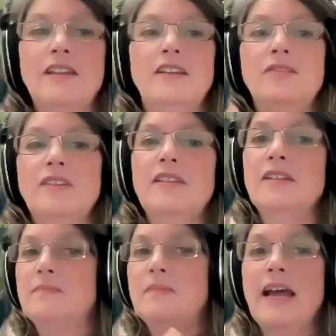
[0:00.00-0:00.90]
see
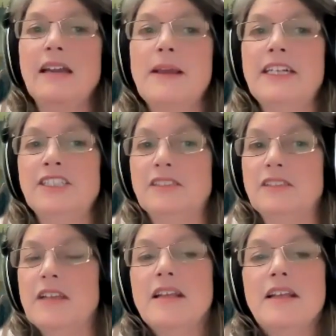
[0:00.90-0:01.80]
the
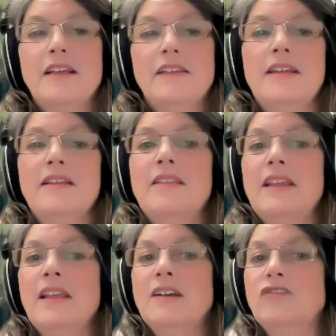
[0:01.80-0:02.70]
animation.
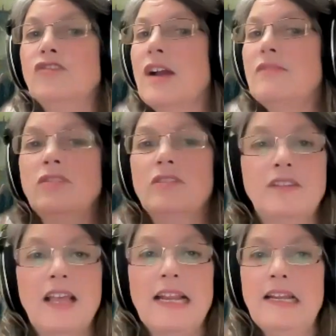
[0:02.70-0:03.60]
They kind of travel to
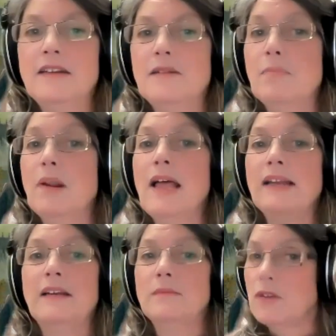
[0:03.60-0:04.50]
this alien
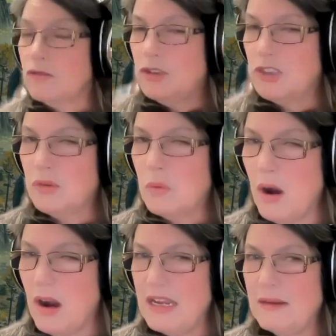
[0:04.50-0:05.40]
planet. I'm not too sure
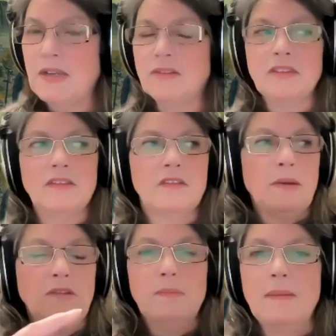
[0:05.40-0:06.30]
why, because it's
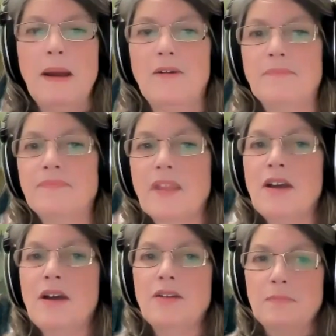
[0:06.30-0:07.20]
supposed to be about
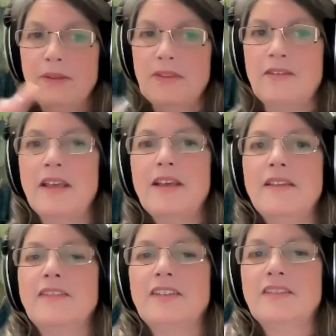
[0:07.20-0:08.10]
Earth, but
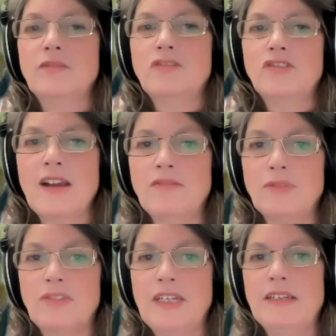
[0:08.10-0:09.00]
there's this sort of travel
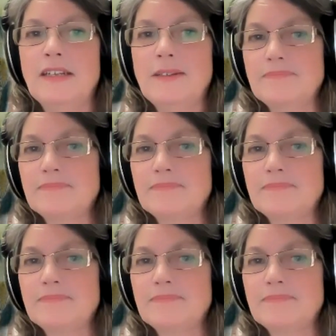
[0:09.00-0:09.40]
scene in it